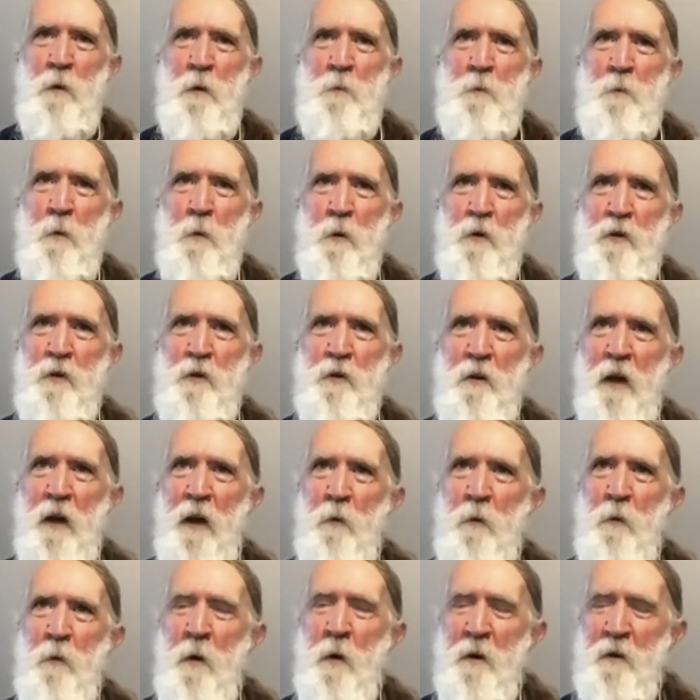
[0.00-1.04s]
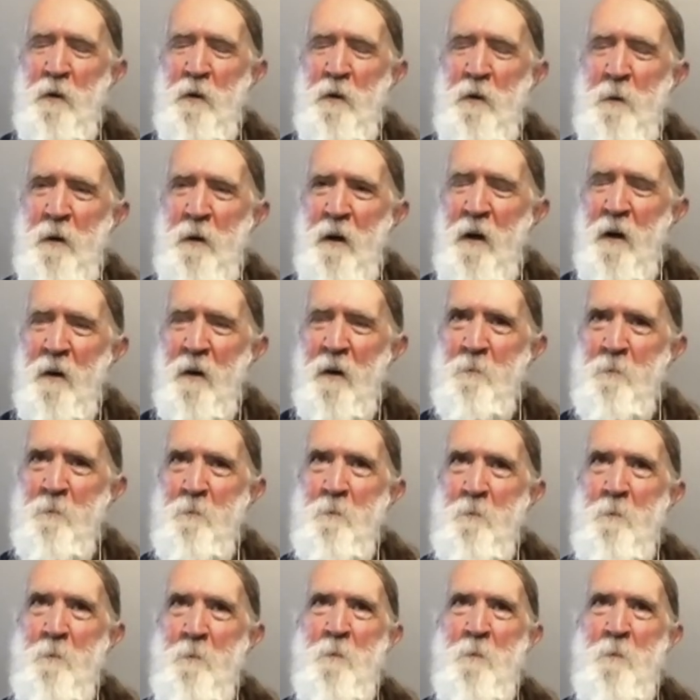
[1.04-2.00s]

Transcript: which perch I want it to be on.